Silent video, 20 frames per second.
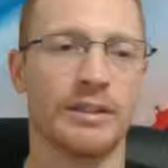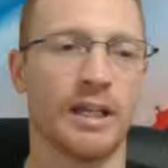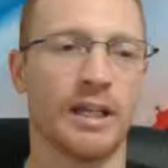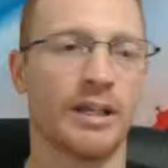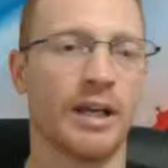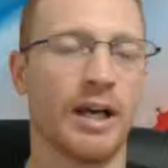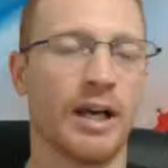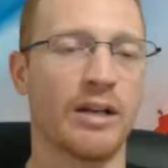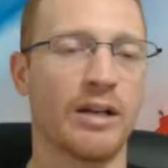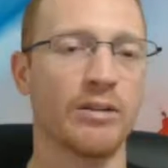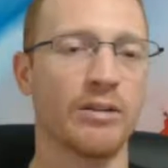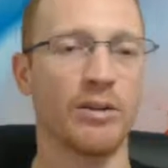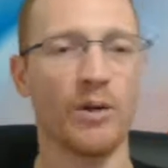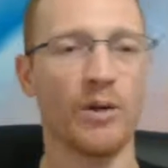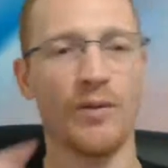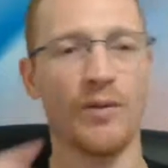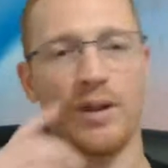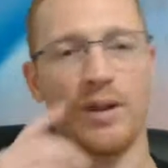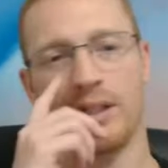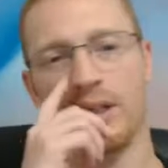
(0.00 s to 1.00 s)
I don't know
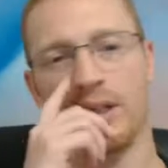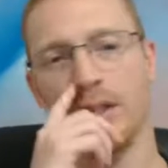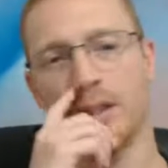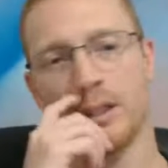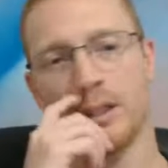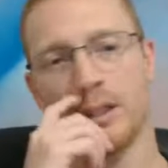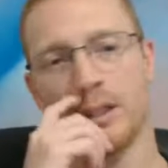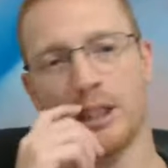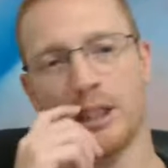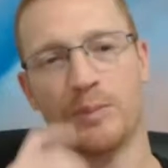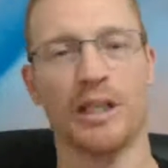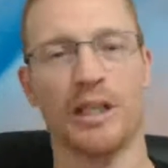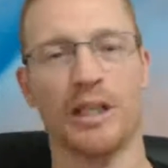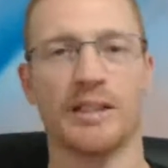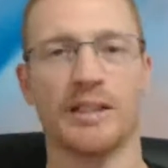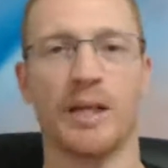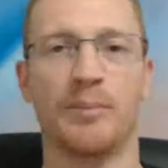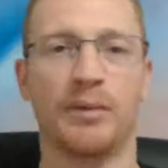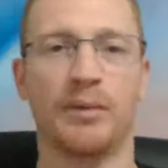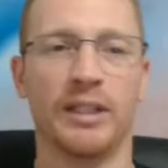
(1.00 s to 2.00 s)
that he is, just
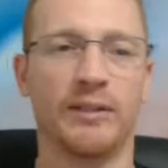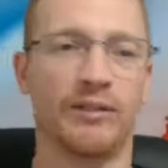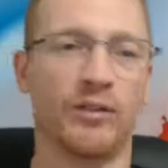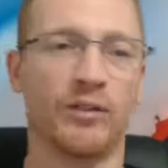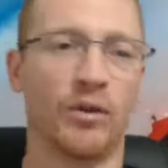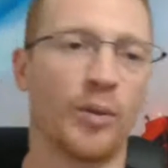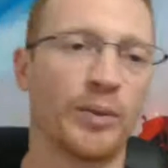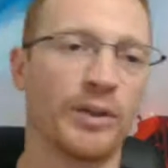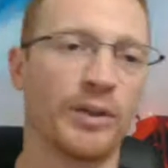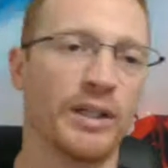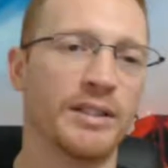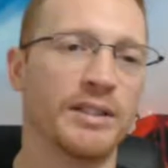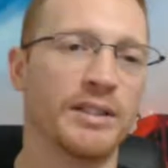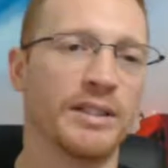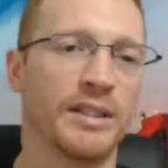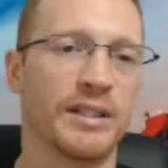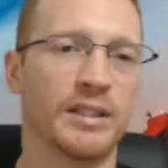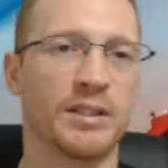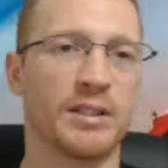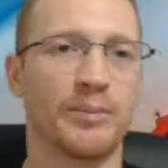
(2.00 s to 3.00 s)
because I believe Corbin is a
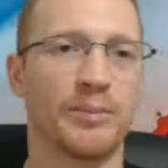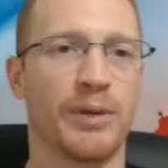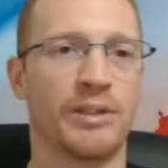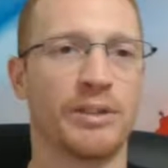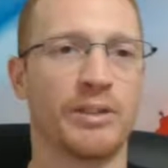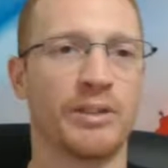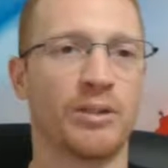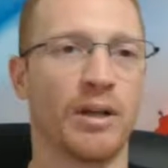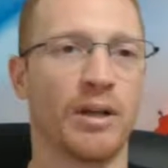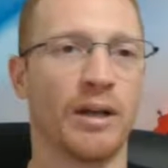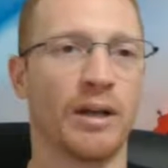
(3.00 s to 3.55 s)
decent pitcher.